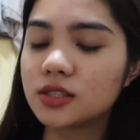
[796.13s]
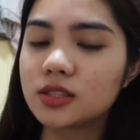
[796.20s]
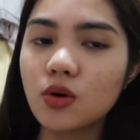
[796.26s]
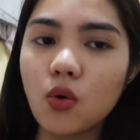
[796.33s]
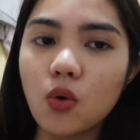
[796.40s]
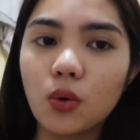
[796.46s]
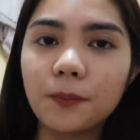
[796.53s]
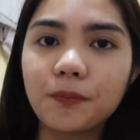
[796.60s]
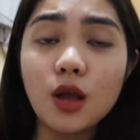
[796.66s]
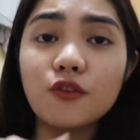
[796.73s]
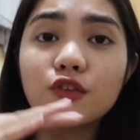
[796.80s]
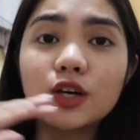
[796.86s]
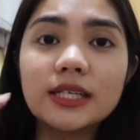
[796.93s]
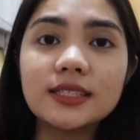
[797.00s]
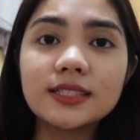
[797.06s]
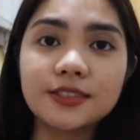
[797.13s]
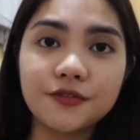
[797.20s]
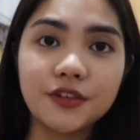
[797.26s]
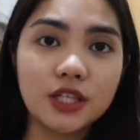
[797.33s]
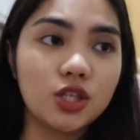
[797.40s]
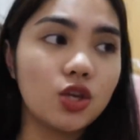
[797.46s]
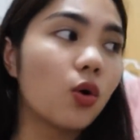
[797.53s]
So, for this
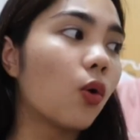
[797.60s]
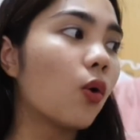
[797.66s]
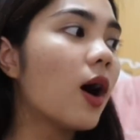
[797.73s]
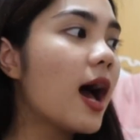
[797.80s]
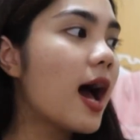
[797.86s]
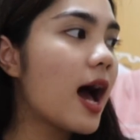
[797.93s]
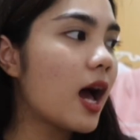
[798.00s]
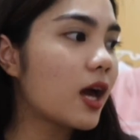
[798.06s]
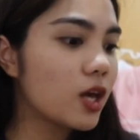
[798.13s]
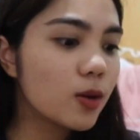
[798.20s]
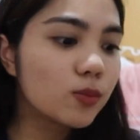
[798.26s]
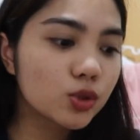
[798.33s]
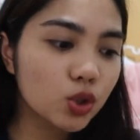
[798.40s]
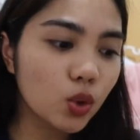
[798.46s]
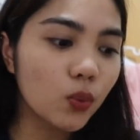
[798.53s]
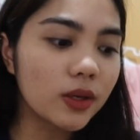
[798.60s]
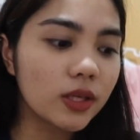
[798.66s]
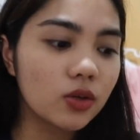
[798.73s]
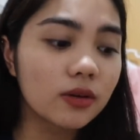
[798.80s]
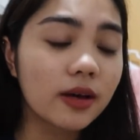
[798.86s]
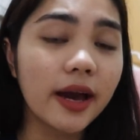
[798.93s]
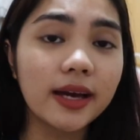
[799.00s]
video, I am showing
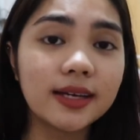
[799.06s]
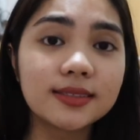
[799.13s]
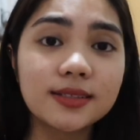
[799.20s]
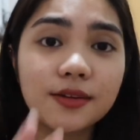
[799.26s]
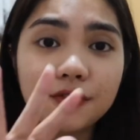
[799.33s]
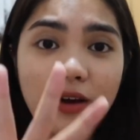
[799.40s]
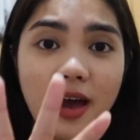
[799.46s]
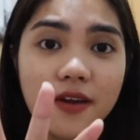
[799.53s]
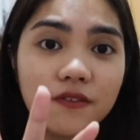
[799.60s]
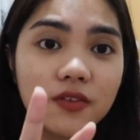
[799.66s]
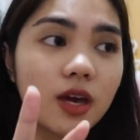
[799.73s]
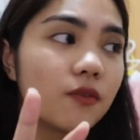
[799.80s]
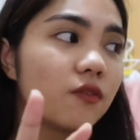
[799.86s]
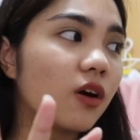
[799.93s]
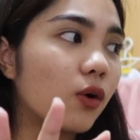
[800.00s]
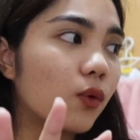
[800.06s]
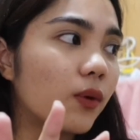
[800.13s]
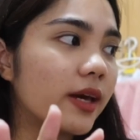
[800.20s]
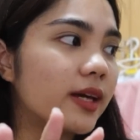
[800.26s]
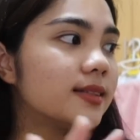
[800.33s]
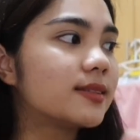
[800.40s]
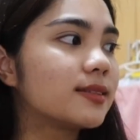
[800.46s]
you guys 5
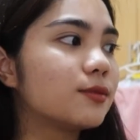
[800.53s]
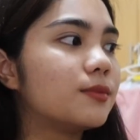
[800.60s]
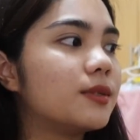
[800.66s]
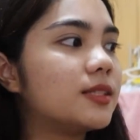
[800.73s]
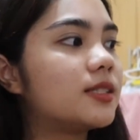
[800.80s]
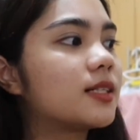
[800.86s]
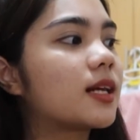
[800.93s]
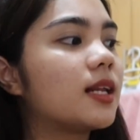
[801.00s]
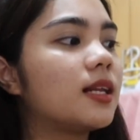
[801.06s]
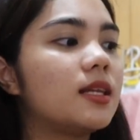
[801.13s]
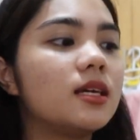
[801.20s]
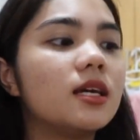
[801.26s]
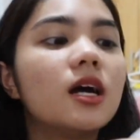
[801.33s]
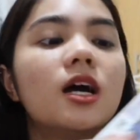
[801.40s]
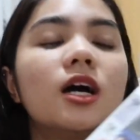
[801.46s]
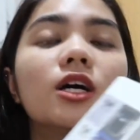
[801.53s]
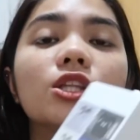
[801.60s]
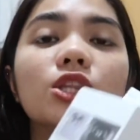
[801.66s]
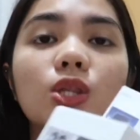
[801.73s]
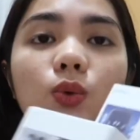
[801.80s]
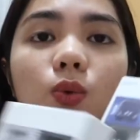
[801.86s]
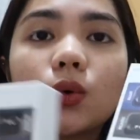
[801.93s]
giveaways. So, basically,
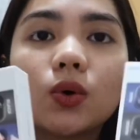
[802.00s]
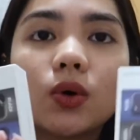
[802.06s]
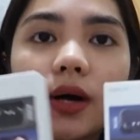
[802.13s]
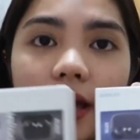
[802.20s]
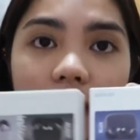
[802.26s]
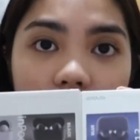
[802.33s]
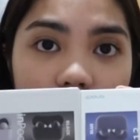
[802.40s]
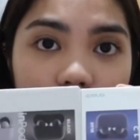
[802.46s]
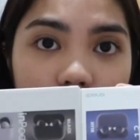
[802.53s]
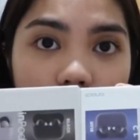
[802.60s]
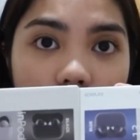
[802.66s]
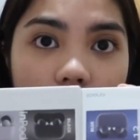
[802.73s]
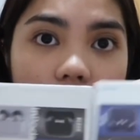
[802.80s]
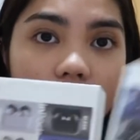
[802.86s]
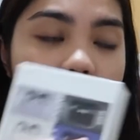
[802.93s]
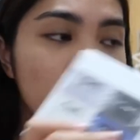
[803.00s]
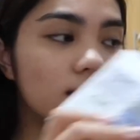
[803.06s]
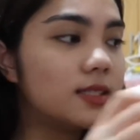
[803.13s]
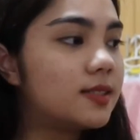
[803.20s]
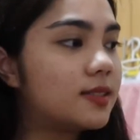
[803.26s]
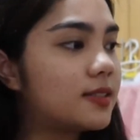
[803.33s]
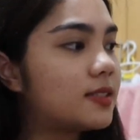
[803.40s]
2
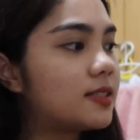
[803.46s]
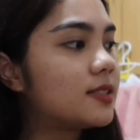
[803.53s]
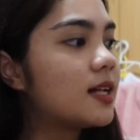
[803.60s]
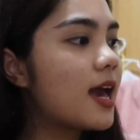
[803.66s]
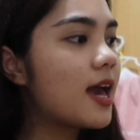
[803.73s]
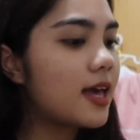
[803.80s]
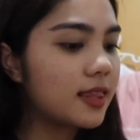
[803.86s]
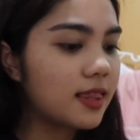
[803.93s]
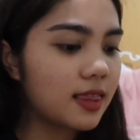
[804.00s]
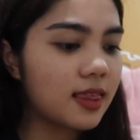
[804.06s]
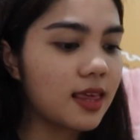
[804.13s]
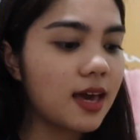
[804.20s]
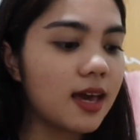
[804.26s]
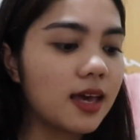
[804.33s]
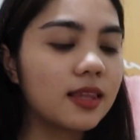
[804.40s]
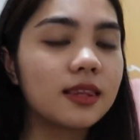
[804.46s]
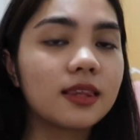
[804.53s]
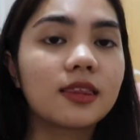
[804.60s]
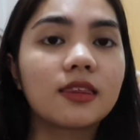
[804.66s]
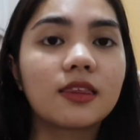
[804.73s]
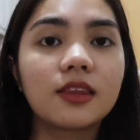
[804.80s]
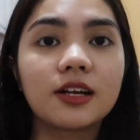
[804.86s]
Inpods and then
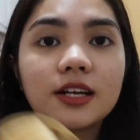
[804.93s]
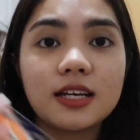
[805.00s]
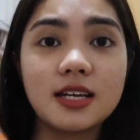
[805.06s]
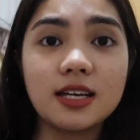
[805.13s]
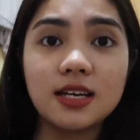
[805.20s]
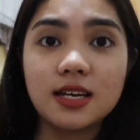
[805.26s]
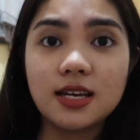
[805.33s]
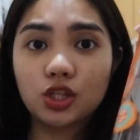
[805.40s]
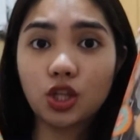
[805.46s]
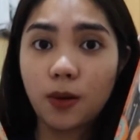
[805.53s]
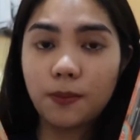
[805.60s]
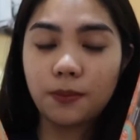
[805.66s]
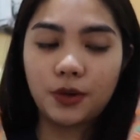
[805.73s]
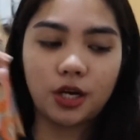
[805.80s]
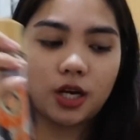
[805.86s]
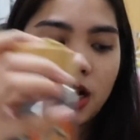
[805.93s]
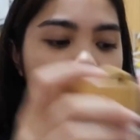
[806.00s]
3 tumblers.